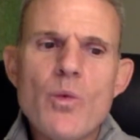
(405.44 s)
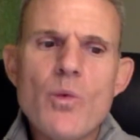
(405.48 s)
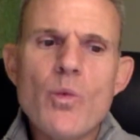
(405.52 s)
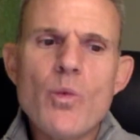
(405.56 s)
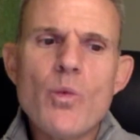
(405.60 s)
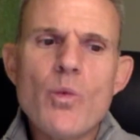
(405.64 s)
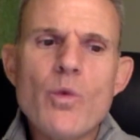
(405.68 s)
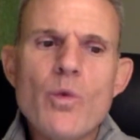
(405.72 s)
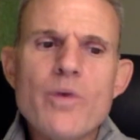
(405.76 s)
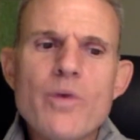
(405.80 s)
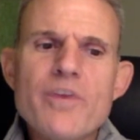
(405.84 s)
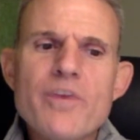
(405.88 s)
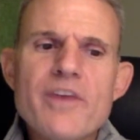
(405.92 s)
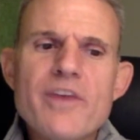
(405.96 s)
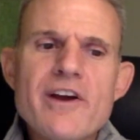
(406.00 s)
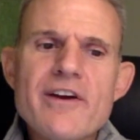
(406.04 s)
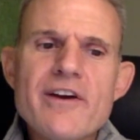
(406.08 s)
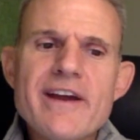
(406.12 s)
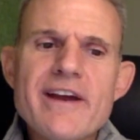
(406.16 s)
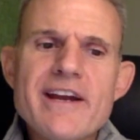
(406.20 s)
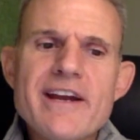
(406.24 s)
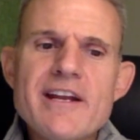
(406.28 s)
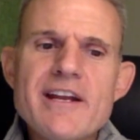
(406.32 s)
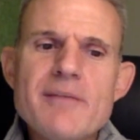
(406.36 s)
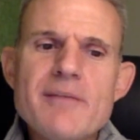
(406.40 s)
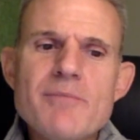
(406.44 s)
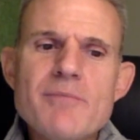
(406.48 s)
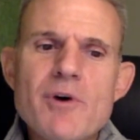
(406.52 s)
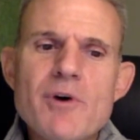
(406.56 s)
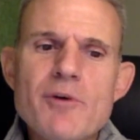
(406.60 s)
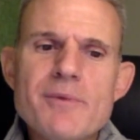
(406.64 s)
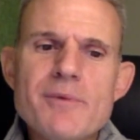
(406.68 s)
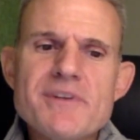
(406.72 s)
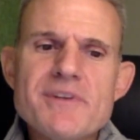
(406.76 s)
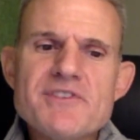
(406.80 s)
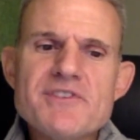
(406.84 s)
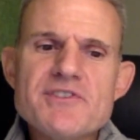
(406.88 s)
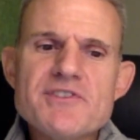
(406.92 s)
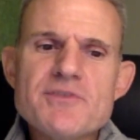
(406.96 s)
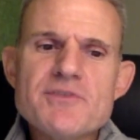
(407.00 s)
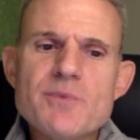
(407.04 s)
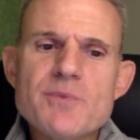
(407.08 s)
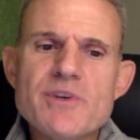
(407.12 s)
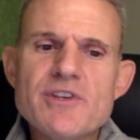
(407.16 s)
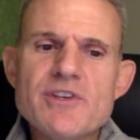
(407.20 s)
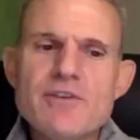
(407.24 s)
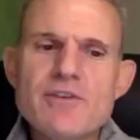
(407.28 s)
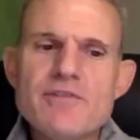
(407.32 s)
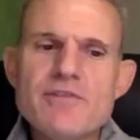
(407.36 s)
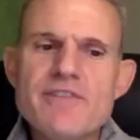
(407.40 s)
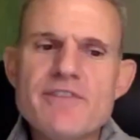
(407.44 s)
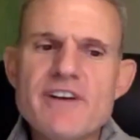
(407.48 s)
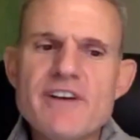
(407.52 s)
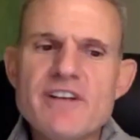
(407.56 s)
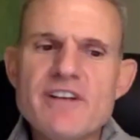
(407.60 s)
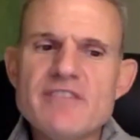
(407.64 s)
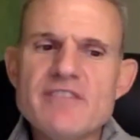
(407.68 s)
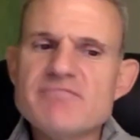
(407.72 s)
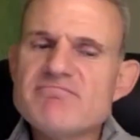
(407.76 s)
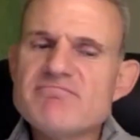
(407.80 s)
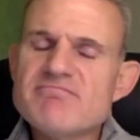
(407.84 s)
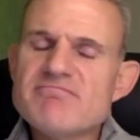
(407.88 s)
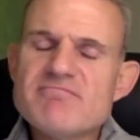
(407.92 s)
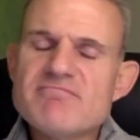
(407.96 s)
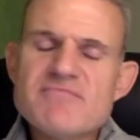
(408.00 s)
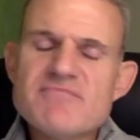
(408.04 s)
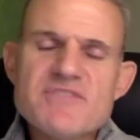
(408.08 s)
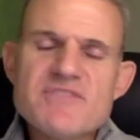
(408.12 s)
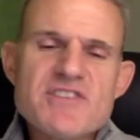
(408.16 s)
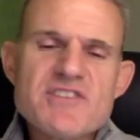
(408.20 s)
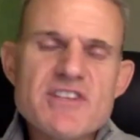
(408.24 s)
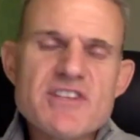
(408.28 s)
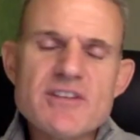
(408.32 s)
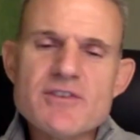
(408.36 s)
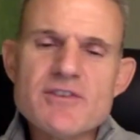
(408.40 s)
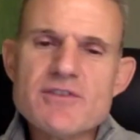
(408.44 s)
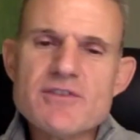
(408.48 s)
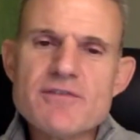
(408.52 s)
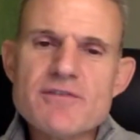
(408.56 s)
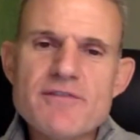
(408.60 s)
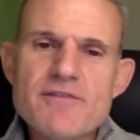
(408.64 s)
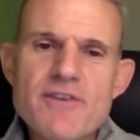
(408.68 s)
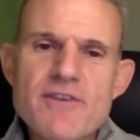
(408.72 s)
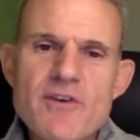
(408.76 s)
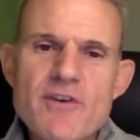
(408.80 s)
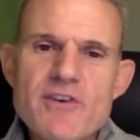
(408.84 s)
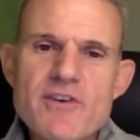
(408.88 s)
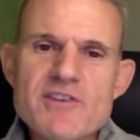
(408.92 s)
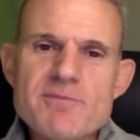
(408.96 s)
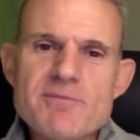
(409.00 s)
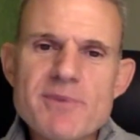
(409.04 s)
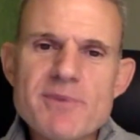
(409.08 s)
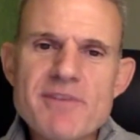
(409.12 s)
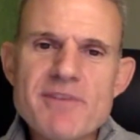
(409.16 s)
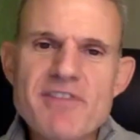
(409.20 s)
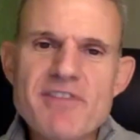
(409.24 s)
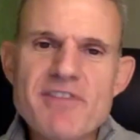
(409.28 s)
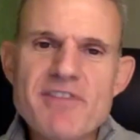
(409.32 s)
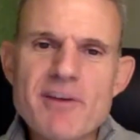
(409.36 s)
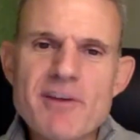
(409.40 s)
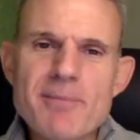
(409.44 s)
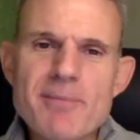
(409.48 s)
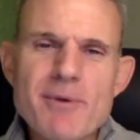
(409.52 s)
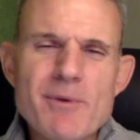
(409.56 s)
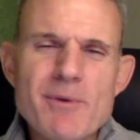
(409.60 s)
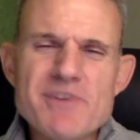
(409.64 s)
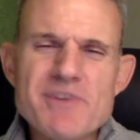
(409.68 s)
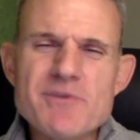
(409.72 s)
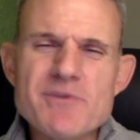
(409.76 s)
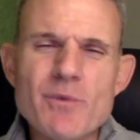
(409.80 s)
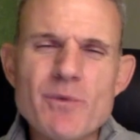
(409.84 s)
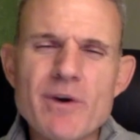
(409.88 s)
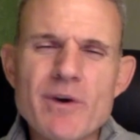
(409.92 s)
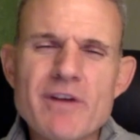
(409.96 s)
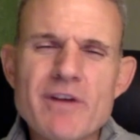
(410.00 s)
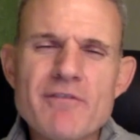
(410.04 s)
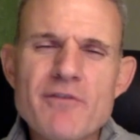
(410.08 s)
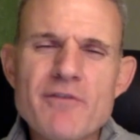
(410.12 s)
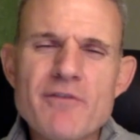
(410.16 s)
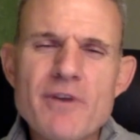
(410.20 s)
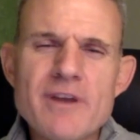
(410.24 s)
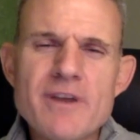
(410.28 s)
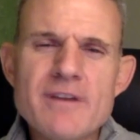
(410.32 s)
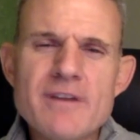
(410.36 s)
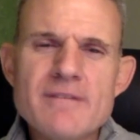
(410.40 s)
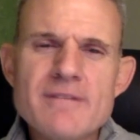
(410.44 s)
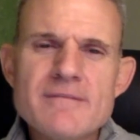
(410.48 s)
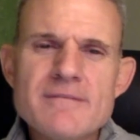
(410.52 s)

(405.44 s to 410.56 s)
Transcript: Were there any moments when you felt solution focused brief therapy wasn't working for you?